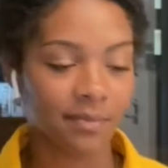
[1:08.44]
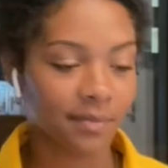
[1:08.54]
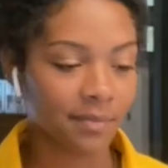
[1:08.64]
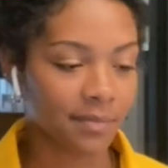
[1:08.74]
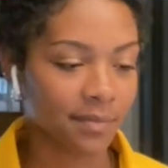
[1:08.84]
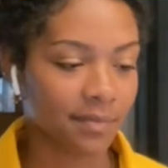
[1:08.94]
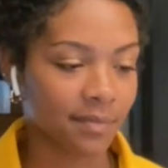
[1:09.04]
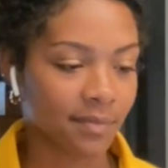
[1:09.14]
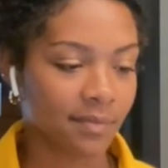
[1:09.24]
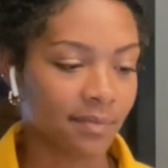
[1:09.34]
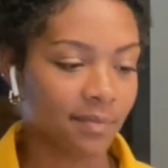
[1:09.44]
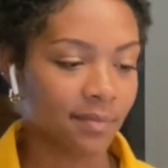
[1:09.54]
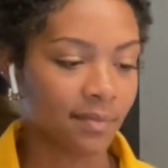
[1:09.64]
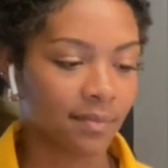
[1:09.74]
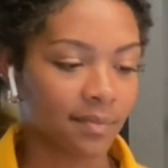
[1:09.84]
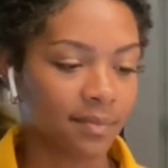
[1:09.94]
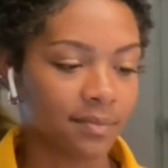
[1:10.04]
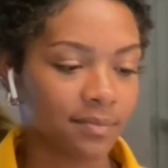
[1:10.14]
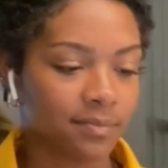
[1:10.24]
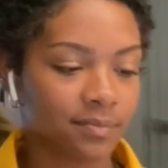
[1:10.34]

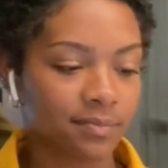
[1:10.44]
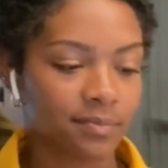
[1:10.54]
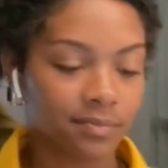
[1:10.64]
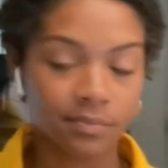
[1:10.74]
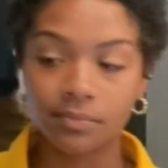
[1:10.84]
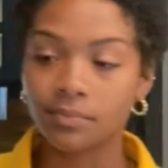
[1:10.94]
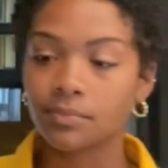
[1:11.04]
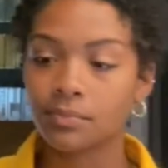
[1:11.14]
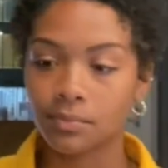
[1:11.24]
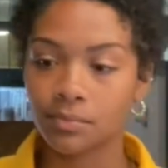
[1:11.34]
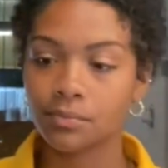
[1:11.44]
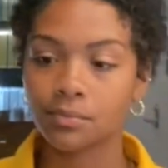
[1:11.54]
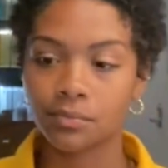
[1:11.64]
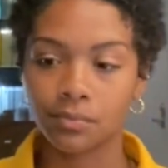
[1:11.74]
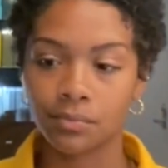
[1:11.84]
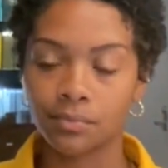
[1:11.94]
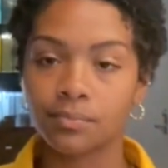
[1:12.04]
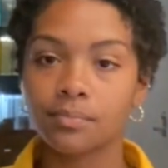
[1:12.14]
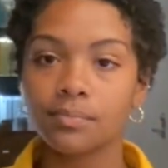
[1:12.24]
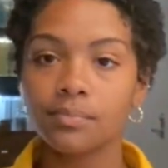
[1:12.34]

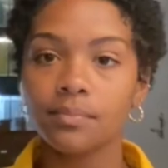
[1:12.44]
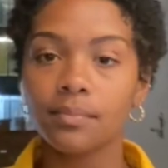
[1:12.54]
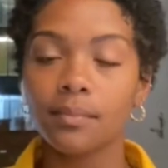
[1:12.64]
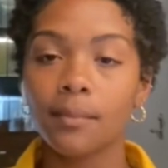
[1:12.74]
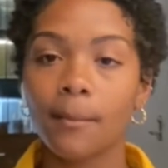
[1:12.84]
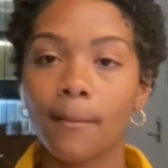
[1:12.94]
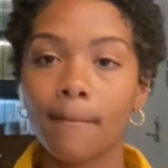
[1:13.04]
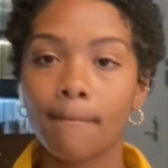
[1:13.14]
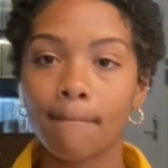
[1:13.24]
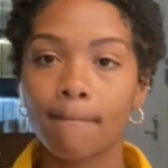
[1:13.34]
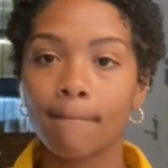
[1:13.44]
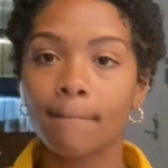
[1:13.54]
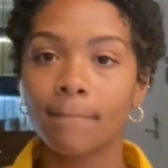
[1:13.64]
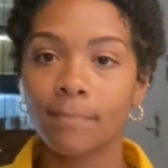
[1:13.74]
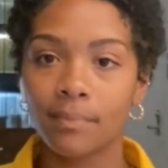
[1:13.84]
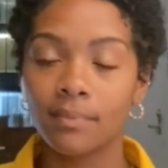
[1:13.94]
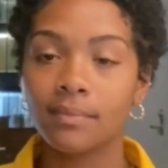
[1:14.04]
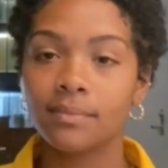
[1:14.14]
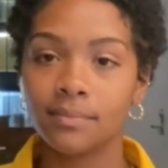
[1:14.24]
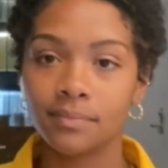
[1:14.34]

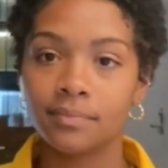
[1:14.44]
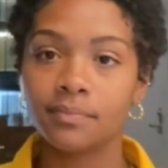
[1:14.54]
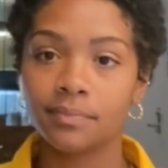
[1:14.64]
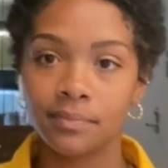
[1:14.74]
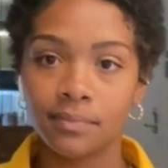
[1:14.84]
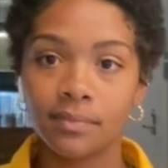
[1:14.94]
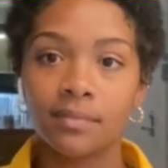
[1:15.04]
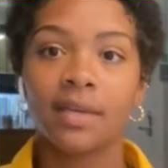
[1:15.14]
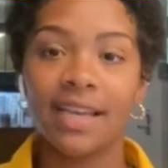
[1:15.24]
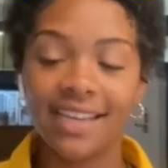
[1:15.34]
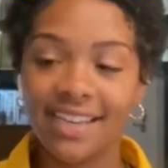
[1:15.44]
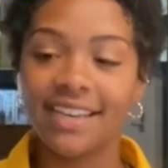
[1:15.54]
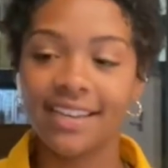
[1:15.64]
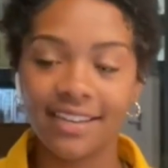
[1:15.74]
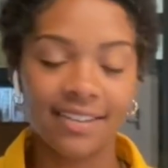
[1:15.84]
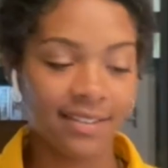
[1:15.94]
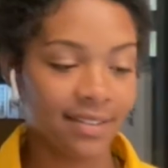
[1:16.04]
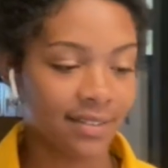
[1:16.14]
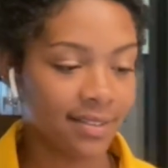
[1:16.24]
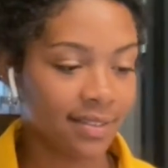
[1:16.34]
The person shown says nothing.